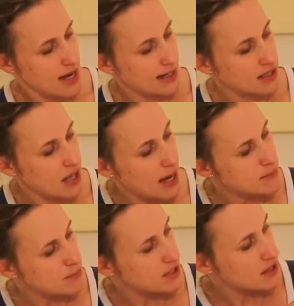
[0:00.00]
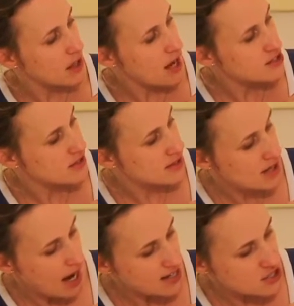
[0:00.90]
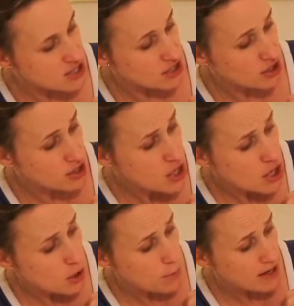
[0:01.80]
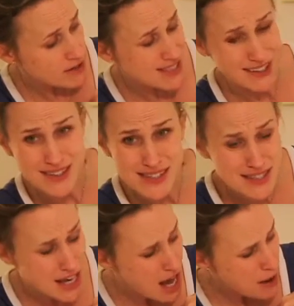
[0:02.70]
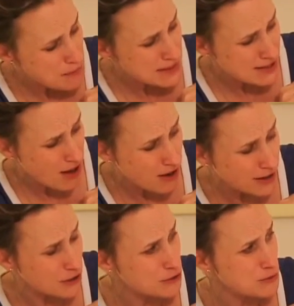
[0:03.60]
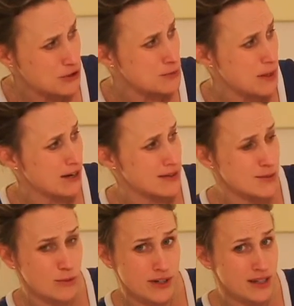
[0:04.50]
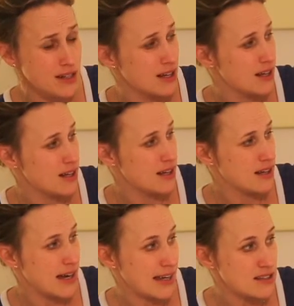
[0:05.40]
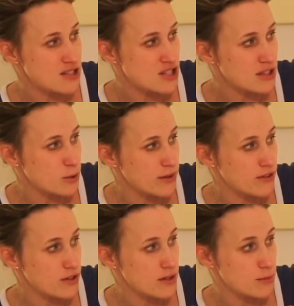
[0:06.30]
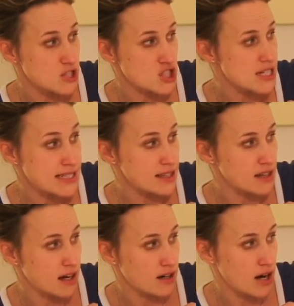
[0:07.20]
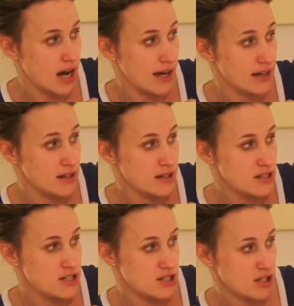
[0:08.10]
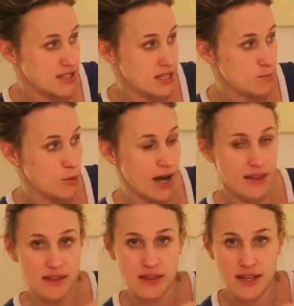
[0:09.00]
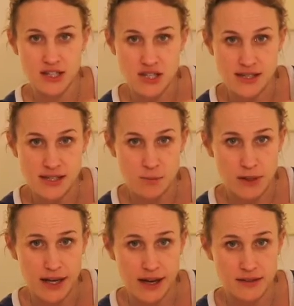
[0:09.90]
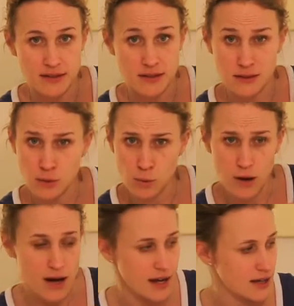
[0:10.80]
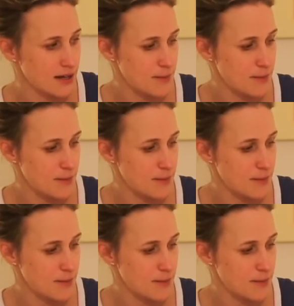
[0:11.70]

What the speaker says: and climbed up the clock just as high as she could. Her parents yelled, "Stop!" as all good parents would. Ada's chin quivered, but she did not cry. She took a deep breath, and she simply asked, "Why?"